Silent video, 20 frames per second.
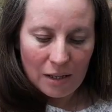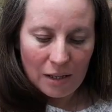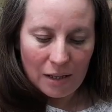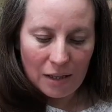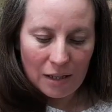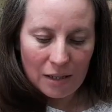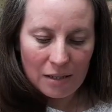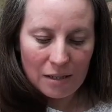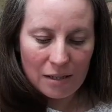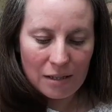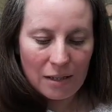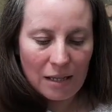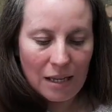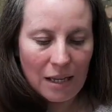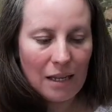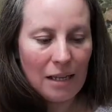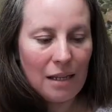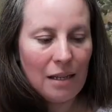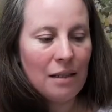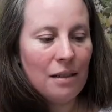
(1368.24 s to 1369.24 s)
This
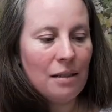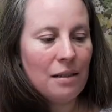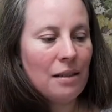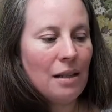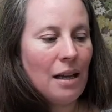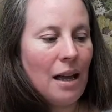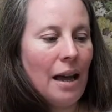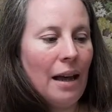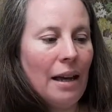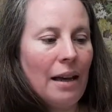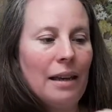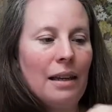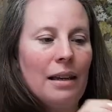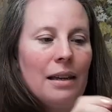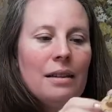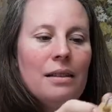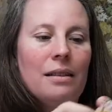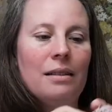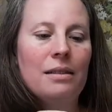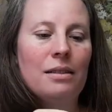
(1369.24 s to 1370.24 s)
is a
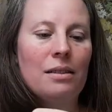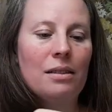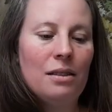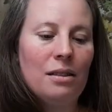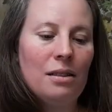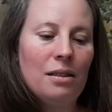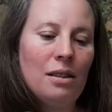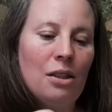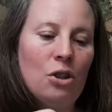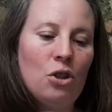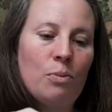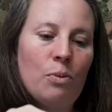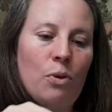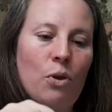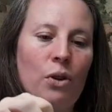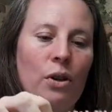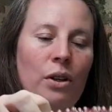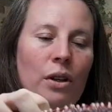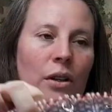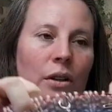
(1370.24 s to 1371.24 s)
stitch
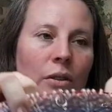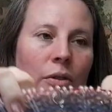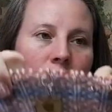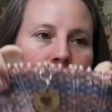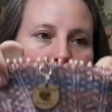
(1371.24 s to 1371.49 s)
marker